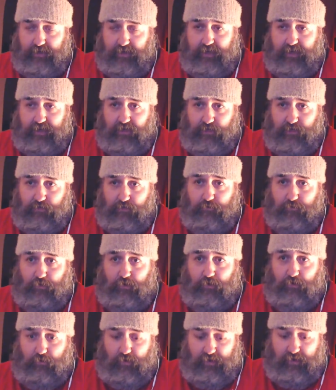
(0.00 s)
Again, too
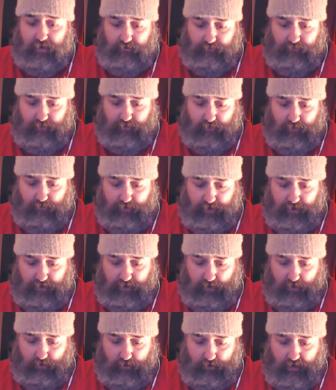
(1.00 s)
far away, very, very
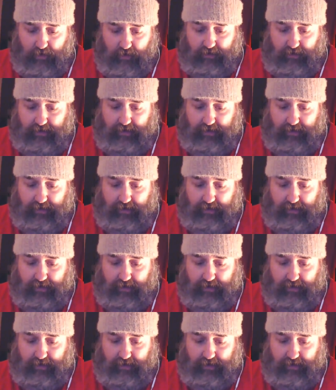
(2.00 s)
cold.